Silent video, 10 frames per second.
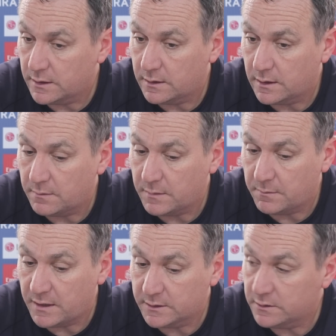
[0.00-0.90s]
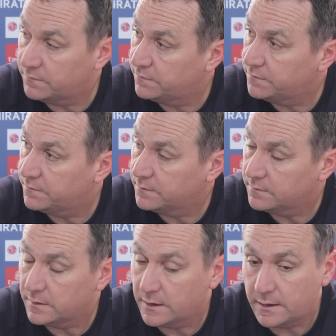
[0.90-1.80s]
a massive
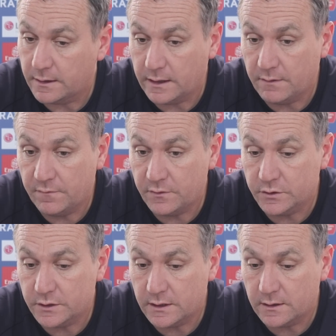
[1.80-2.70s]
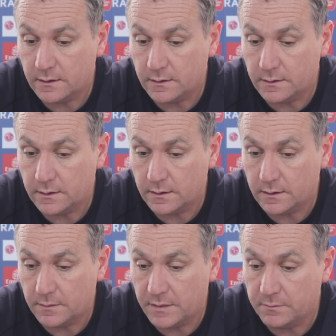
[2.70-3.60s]
game for us and
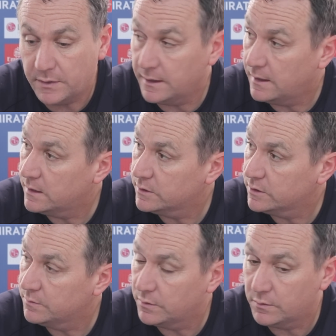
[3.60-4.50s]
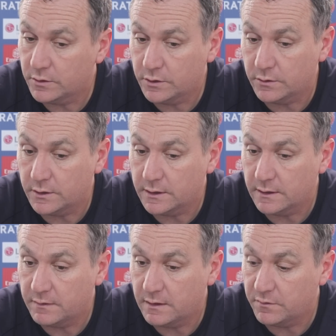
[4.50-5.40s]
a big, big ask. But we're going to go out there and
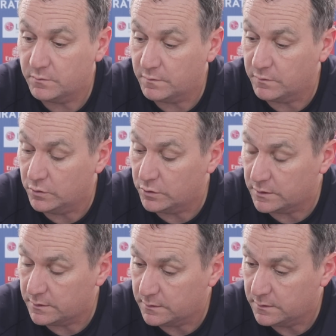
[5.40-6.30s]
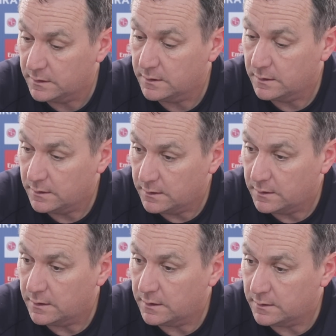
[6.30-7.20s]
give it everything we've got
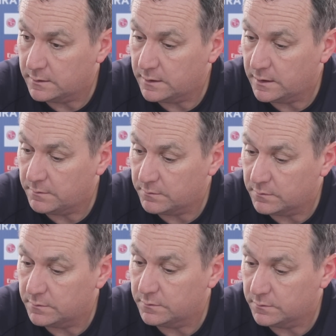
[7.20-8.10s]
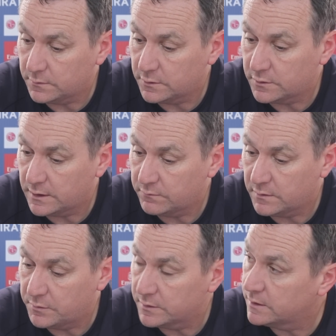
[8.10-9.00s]
and try
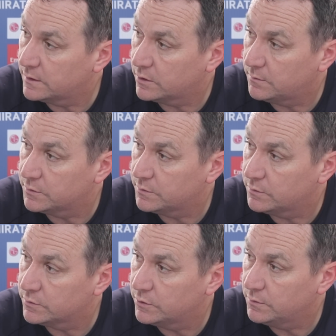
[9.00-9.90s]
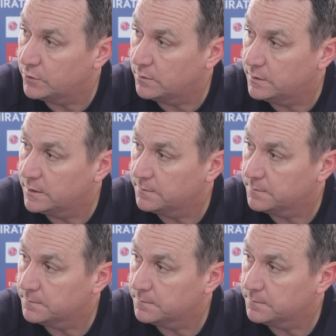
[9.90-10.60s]
and represent the club as we always do properly.